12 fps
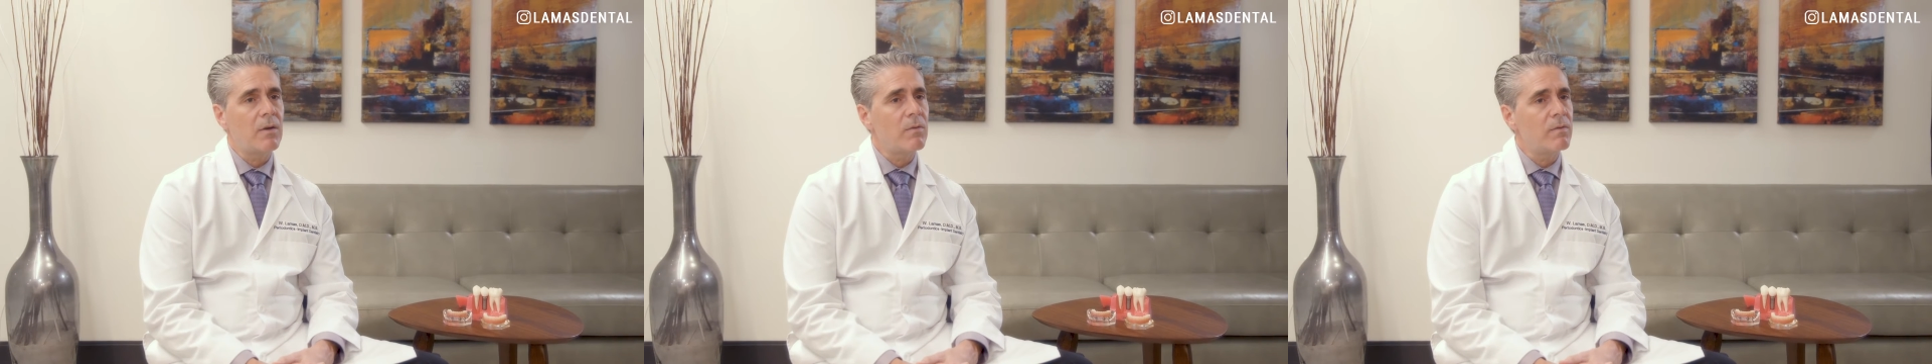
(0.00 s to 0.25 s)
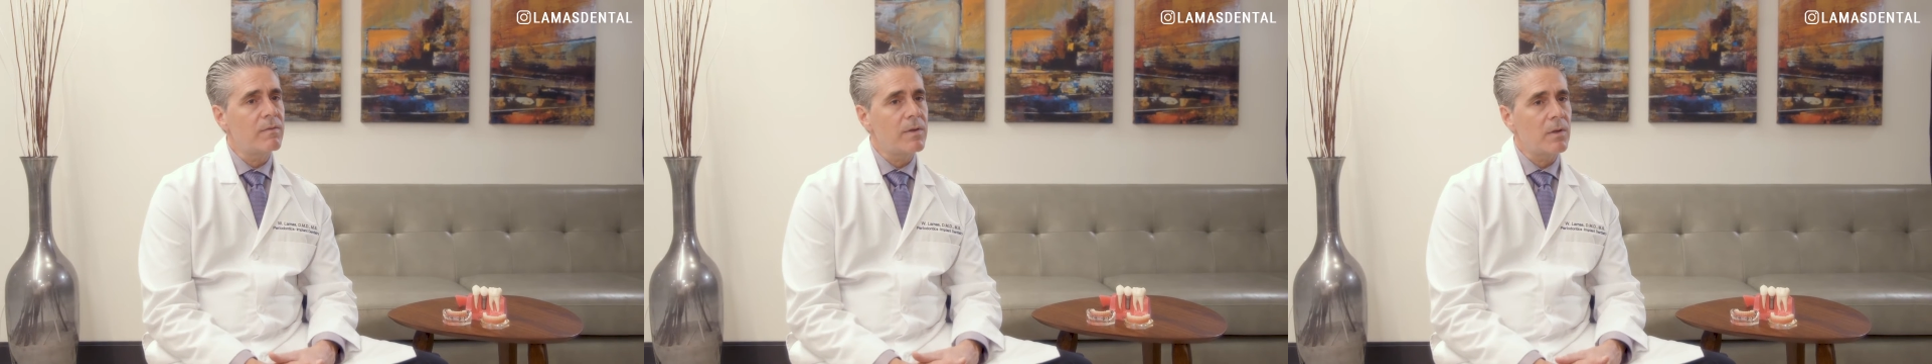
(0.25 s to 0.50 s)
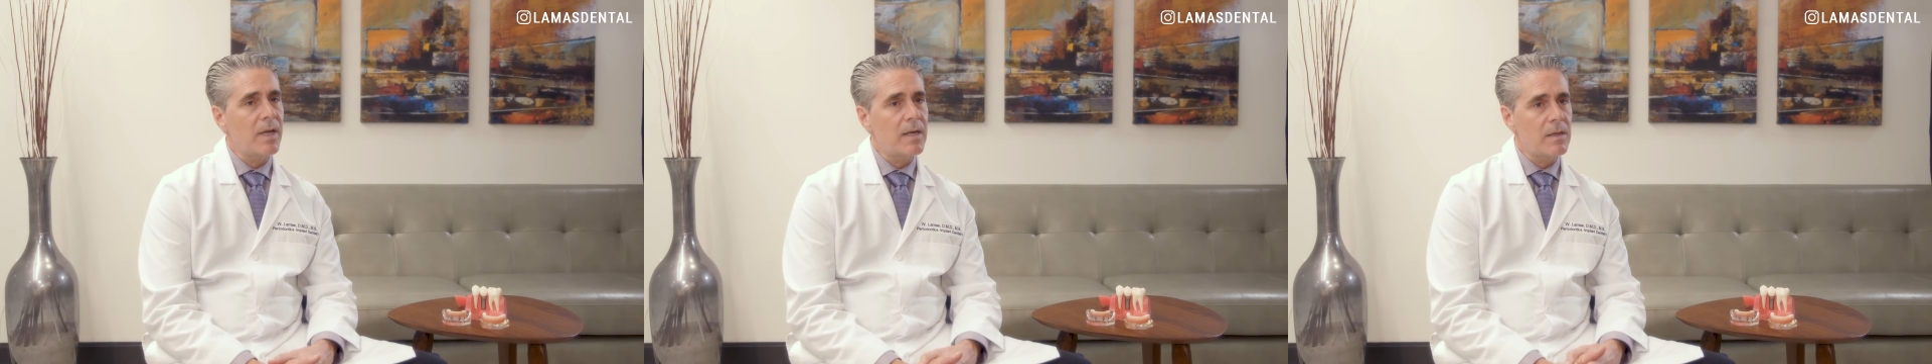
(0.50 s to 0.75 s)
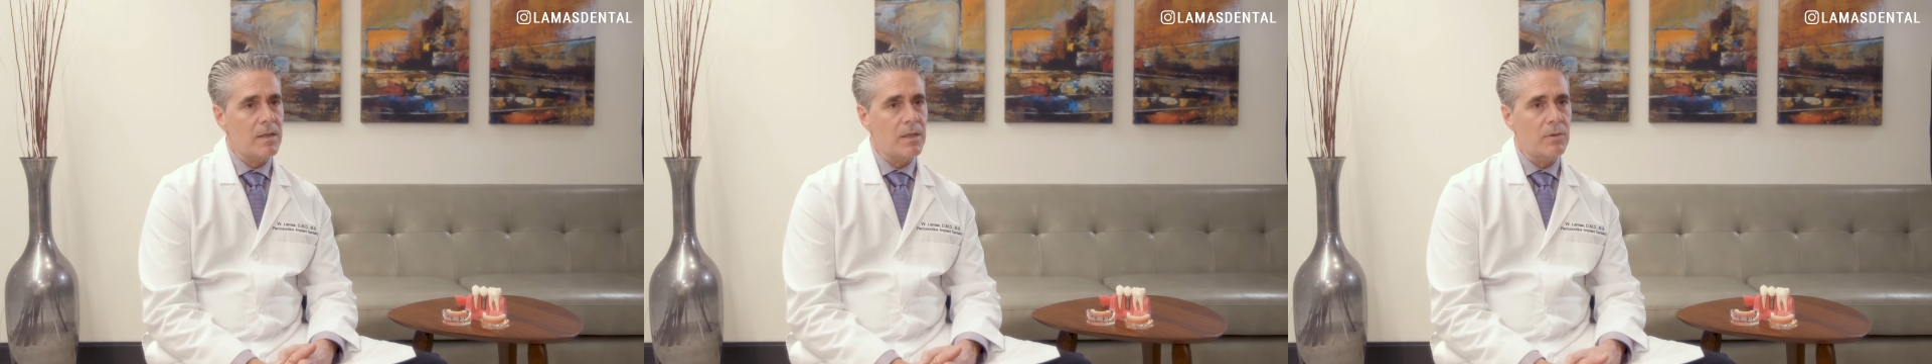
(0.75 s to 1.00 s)
don't feel
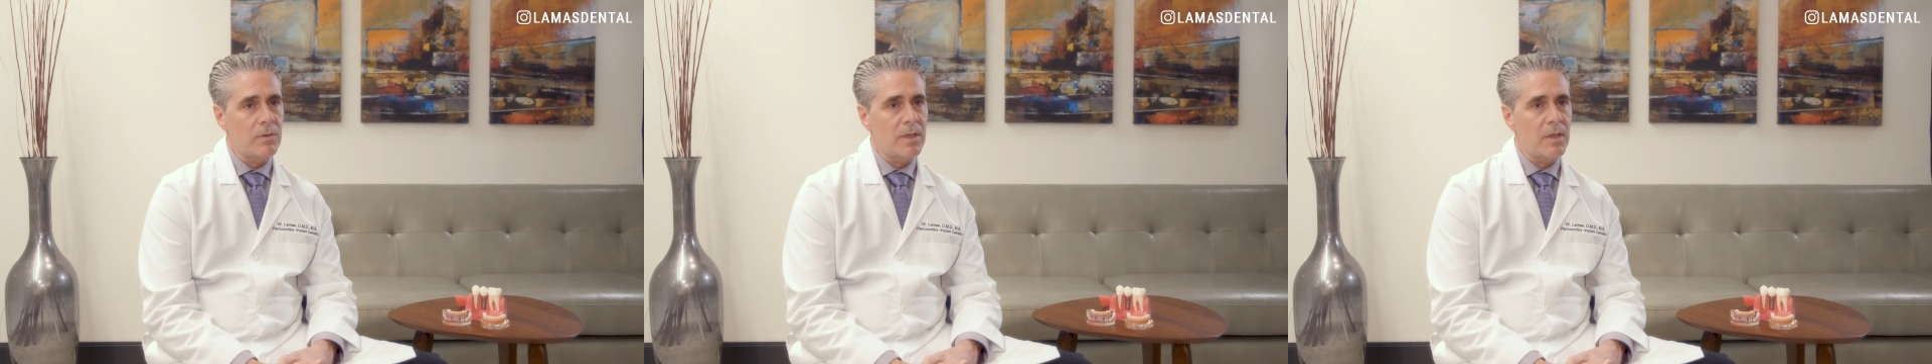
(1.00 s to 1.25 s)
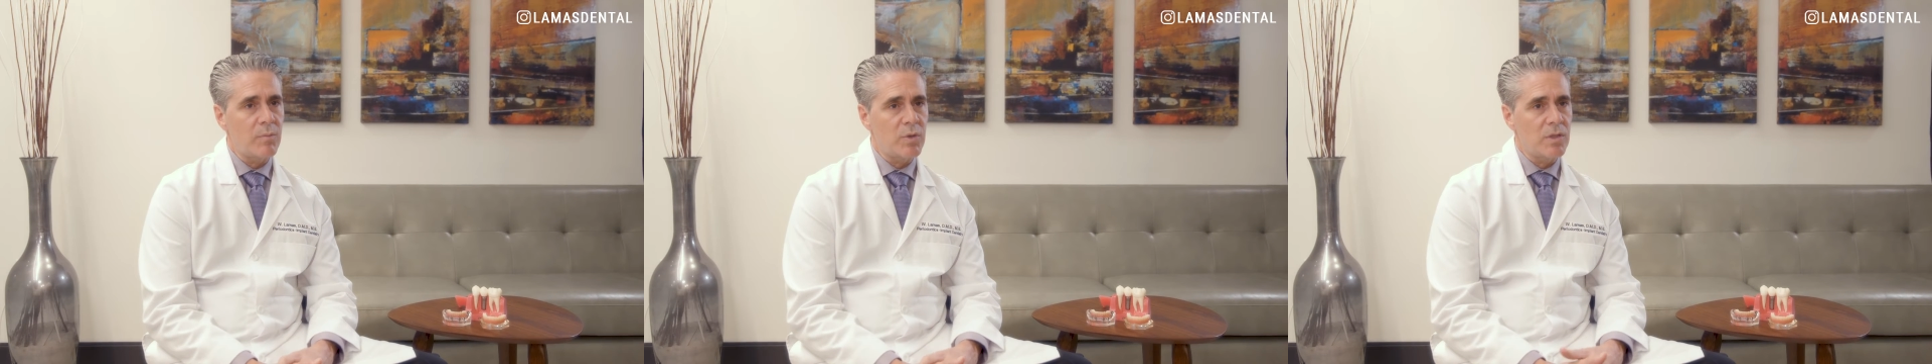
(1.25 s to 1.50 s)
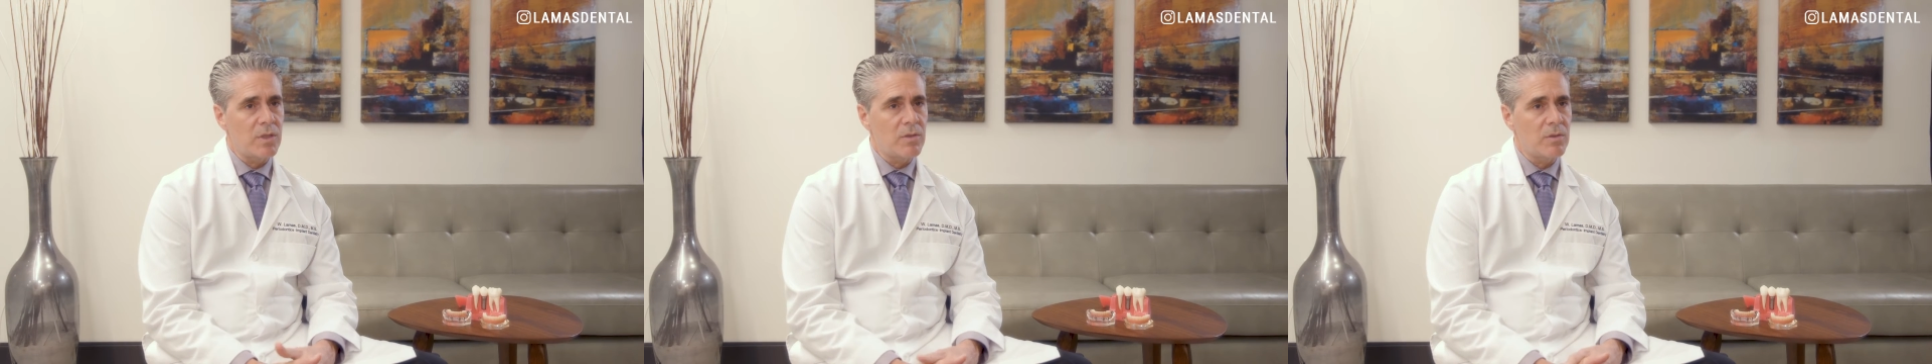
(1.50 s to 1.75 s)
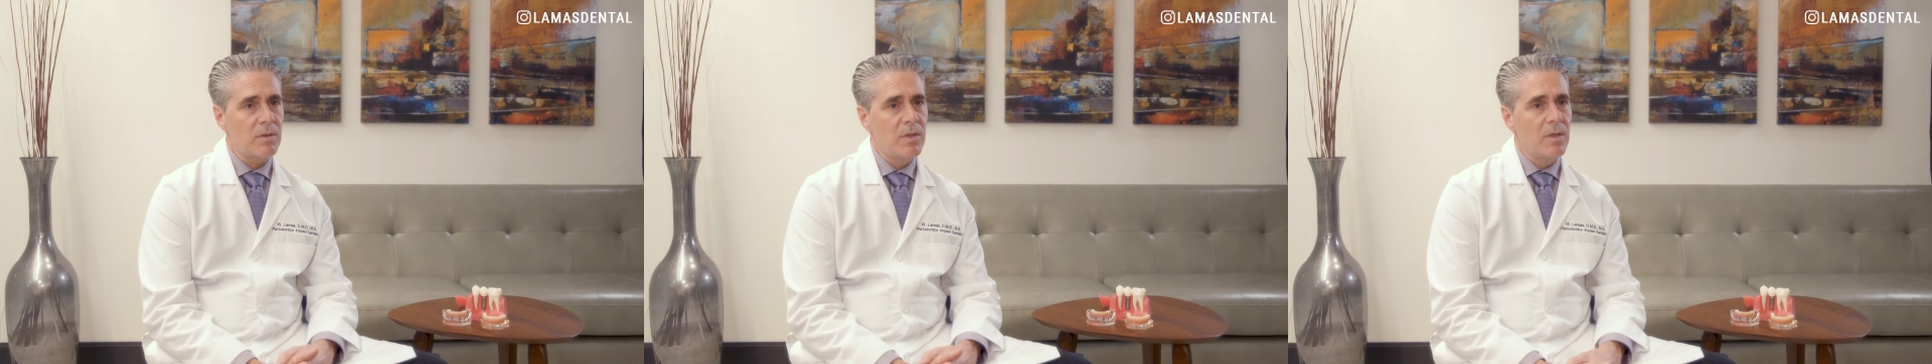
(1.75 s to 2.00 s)
anything during that
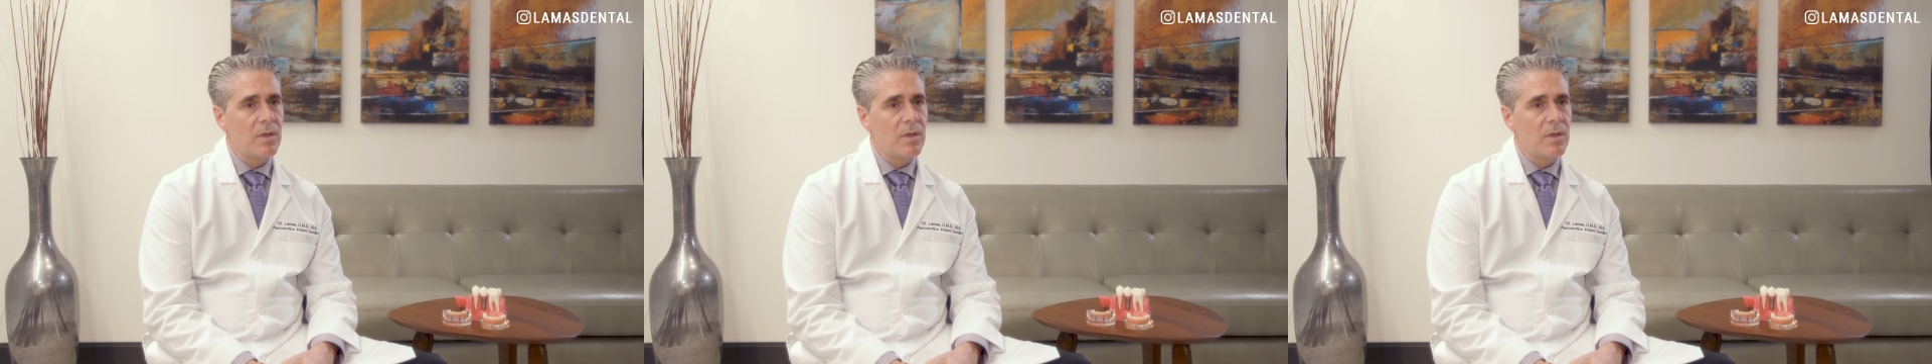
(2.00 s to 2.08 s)
procedure.